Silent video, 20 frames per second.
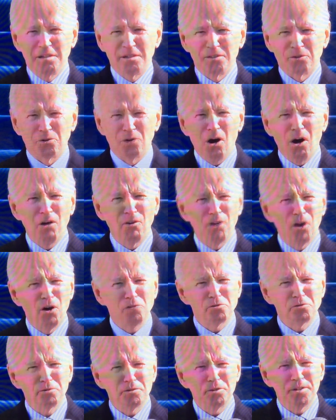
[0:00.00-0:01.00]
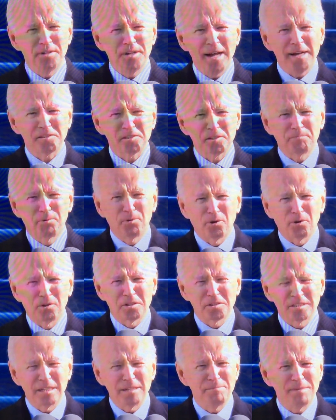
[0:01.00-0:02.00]
To all those who did not support
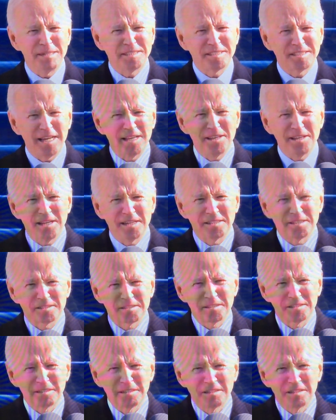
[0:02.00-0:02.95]
us, let me say this.